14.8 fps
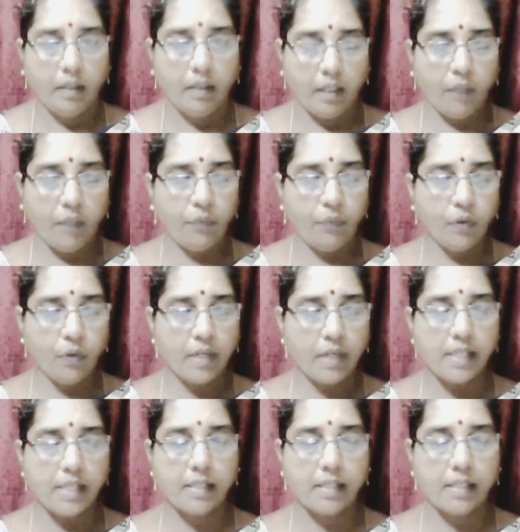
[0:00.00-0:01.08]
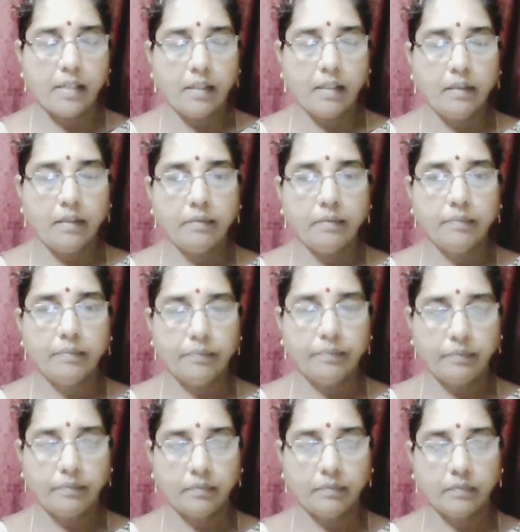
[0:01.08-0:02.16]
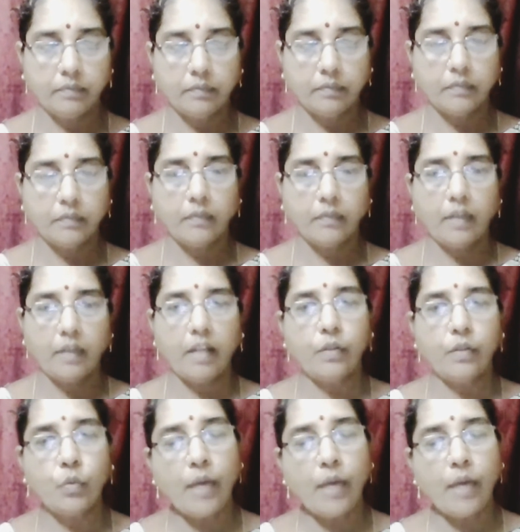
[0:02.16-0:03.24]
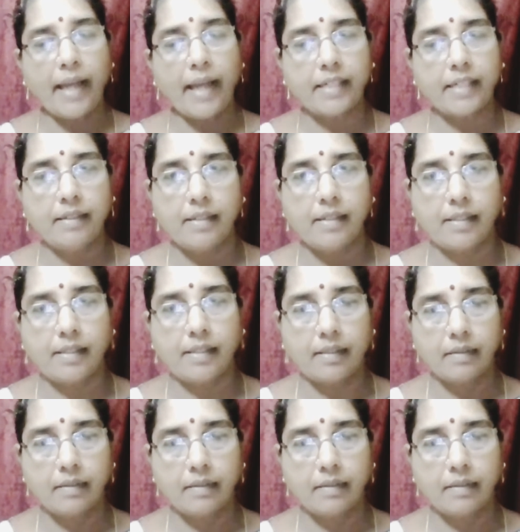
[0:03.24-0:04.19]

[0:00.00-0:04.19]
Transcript: If you consider, there are two actors.